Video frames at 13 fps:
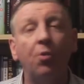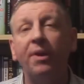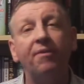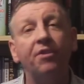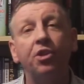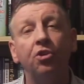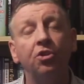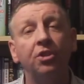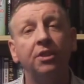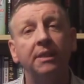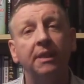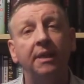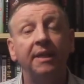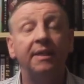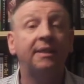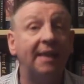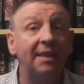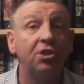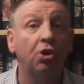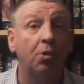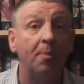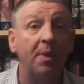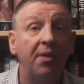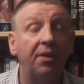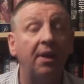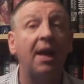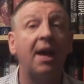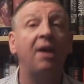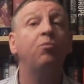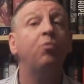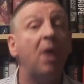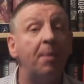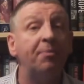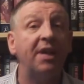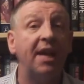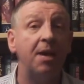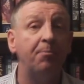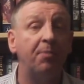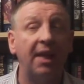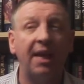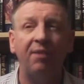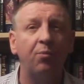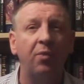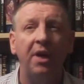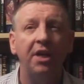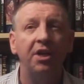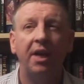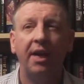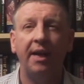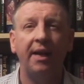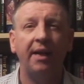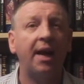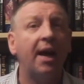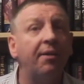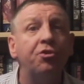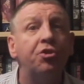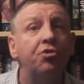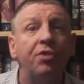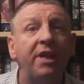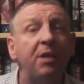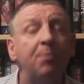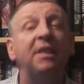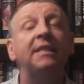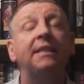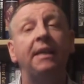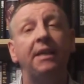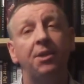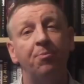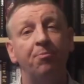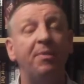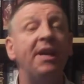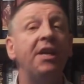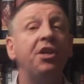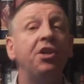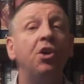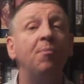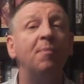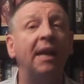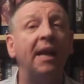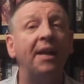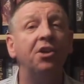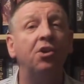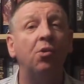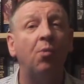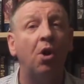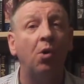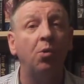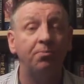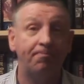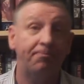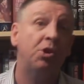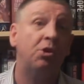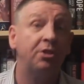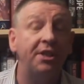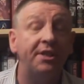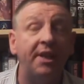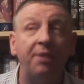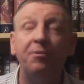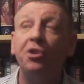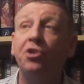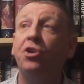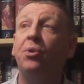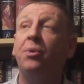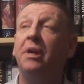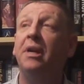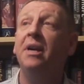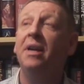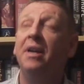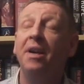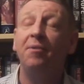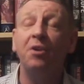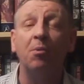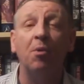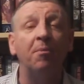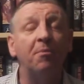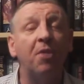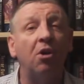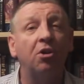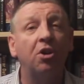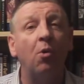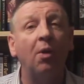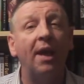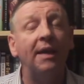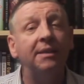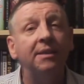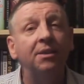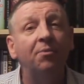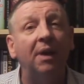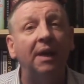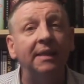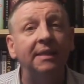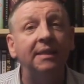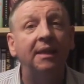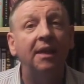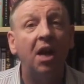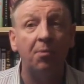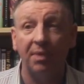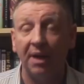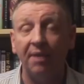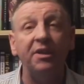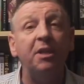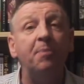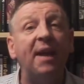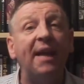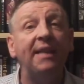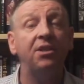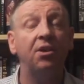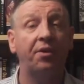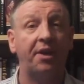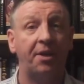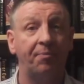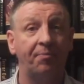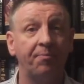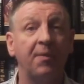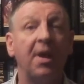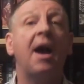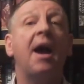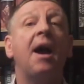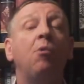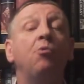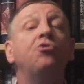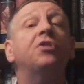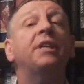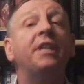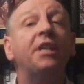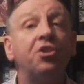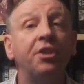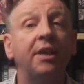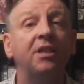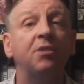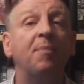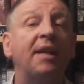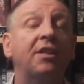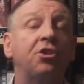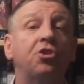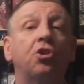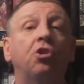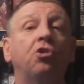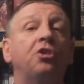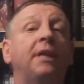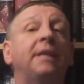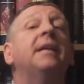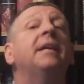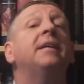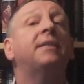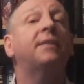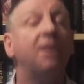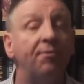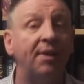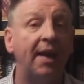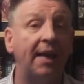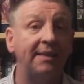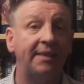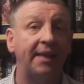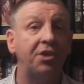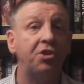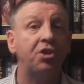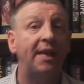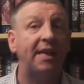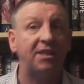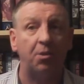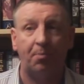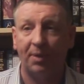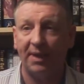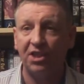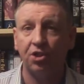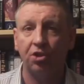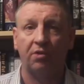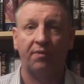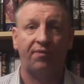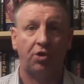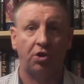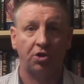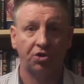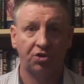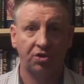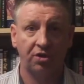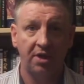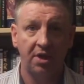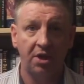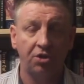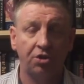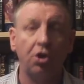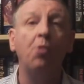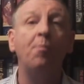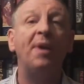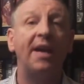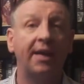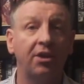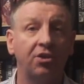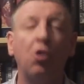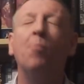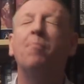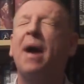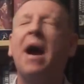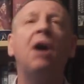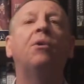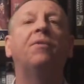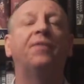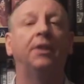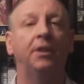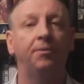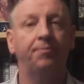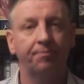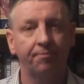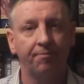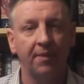no one ever does. set up the live webcam, the live stream, is it? Me, you, Millennial, whoa, Dr. David Duke, if you want more Colette, right? And we'll have a debate on it. How traditionalism, heritage, culture, civilization is a political force so big, so powerful,